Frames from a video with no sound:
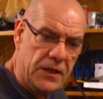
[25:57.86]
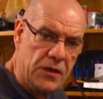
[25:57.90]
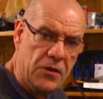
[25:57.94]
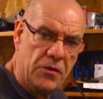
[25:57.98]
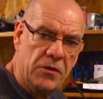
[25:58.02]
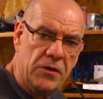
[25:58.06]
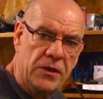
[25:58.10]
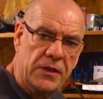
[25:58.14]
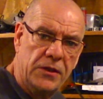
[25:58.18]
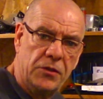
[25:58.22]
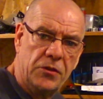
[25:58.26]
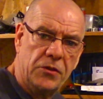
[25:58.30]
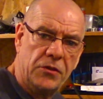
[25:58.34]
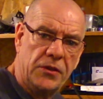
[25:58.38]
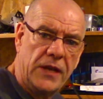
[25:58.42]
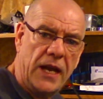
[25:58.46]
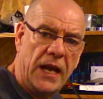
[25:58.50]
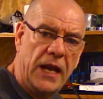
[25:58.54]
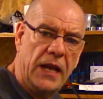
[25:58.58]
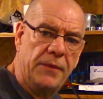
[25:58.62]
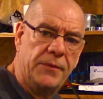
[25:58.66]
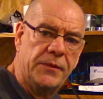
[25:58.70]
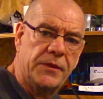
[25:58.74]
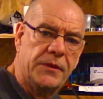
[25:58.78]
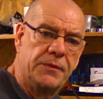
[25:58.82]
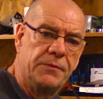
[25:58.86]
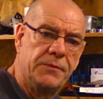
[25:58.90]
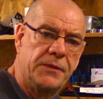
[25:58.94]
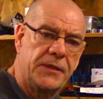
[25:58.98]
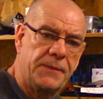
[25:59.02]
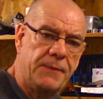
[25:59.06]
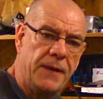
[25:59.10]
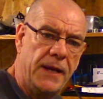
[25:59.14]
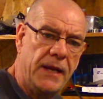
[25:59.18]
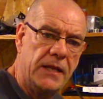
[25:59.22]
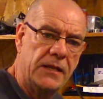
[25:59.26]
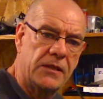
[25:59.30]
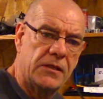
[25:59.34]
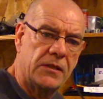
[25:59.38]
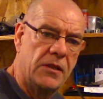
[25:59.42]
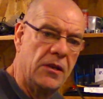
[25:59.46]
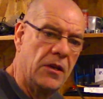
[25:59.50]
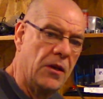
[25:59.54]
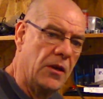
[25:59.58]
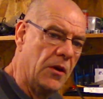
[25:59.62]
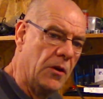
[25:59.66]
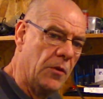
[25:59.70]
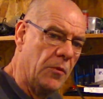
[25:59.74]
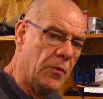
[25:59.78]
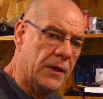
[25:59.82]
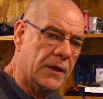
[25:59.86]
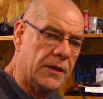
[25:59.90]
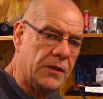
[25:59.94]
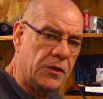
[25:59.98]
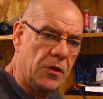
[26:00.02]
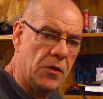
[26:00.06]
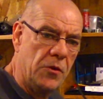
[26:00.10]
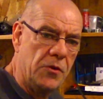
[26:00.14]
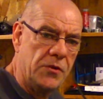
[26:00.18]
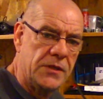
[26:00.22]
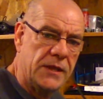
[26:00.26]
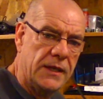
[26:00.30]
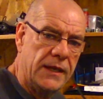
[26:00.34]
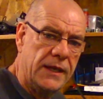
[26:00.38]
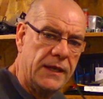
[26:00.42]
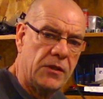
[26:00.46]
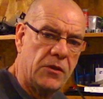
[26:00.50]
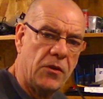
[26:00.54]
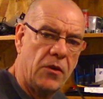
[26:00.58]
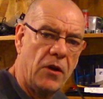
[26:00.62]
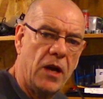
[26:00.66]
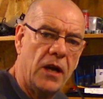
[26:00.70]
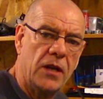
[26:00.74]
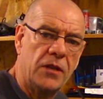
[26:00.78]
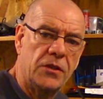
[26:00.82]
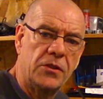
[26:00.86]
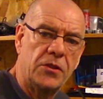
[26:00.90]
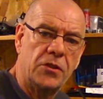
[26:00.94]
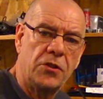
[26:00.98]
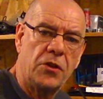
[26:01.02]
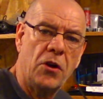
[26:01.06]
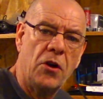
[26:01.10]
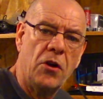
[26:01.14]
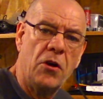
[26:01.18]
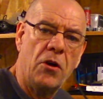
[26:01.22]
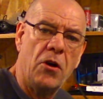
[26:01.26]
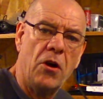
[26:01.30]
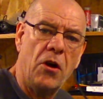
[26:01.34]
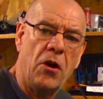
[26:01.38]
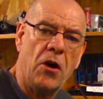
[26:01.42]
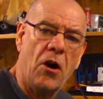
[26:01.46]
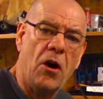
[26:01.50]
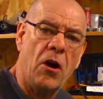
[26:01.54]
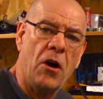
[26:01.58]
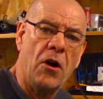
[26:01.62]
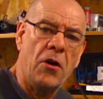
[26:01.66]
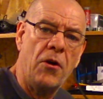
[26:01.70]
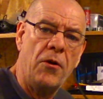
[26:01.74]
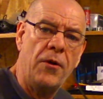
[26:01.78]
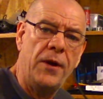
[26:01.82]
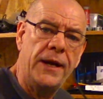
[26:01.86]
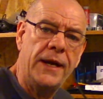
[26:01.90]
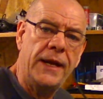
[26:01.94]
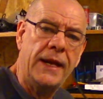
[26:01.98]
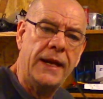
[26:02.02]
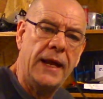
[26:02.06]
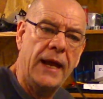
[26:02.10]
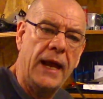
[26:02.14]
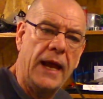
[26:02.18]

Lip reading: go into time and space. Well, those electrons, they're already